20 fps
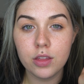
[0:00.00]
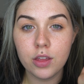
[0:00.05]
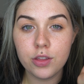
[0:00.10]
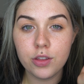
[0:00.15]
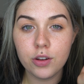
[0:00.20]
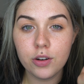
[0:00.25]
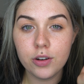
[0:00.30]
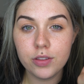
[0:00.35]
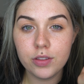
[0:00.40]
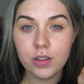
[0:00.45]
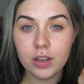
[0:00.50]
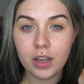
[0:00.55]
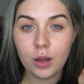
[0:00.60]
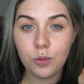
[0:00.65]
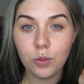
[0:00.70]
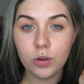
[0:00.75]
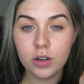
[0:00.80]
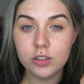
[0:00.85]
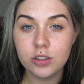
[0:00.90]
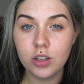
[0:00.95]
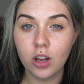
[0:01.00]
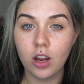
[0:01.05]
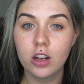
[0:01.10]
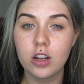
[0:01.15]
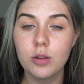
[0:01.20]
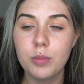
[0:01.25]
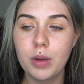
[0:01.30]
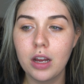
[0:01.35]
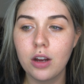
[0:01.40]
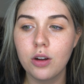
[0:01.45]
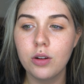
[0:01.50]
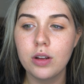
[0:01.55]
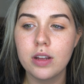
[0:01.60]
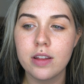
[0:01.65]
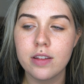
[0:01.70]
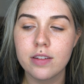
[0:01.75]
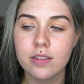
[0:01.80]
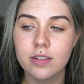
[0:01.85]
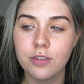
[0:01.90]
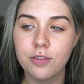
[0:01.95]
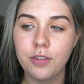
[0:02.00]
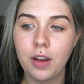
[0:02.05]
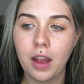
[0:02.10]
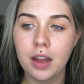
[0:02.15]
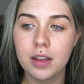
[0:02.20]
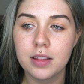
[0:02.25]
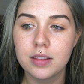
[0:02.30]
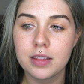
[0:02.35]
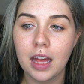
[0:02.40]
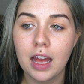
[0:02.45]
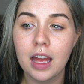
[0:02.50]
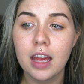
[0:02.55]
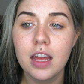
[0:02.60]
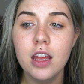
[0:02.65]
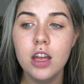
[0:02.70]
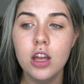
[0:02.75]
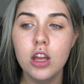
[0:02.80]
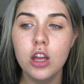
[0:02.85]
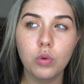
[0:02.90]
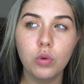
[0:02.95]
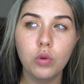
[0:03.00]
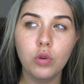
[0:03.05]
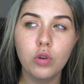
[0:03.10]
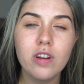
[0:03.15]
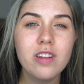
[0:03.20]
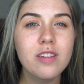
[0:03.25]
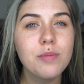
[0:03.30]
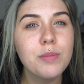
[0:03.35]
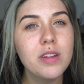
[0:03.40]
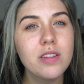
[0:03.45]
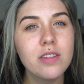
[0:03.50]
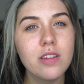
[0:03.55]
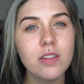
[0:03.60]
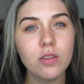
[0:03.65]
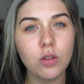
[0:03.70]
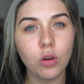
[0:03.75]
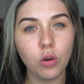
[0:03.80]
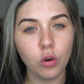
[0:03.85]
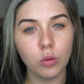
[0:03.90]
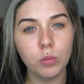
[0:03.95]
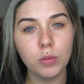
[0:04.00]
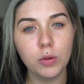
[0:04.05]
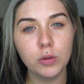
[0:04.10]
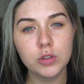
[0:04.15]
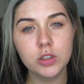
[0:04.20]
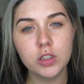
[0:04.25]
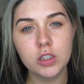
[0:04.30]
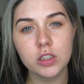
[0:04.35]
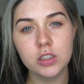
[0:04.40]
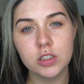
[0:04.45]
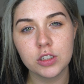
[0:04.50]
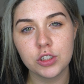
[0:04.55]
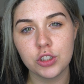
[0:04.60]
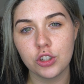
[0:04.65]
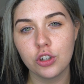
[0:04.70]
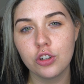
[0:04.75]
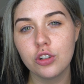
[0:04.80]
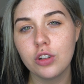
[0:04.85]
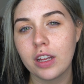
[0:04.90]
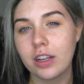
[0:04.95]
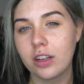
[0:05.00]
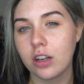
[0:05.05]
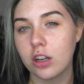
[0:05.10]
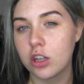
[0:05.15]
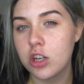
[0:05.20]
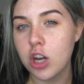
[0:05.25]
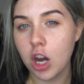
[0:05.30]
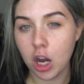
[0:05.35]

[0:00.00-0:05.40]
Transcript: The third thing I want to talk about is the fact that Christmas is almost considered like a